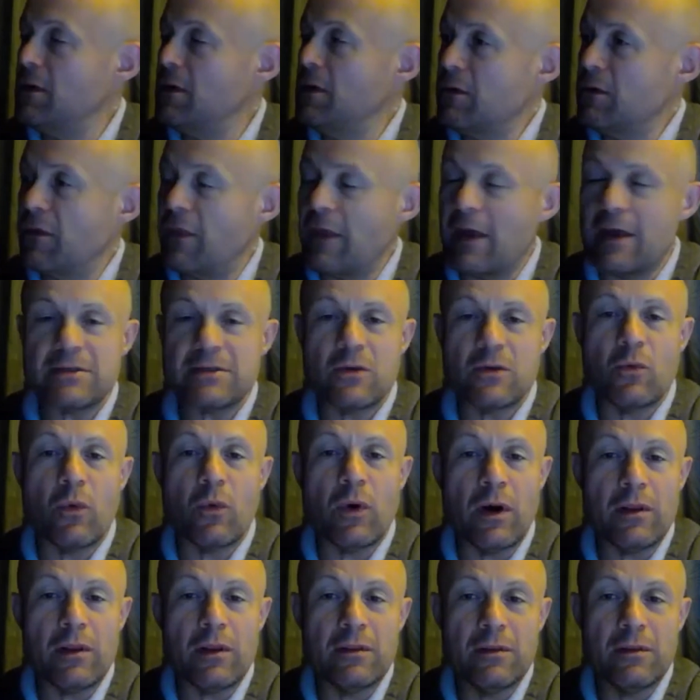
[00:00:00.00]

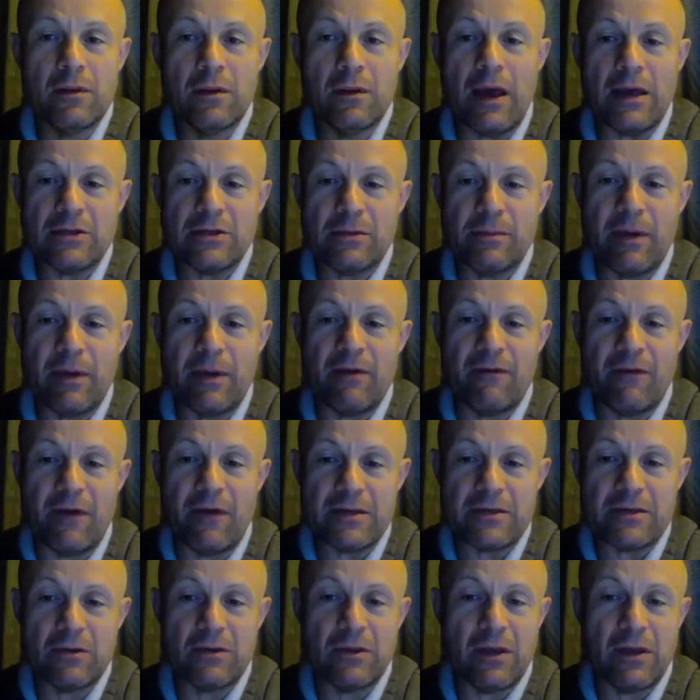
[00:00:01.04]
2001 Agile Manifesto.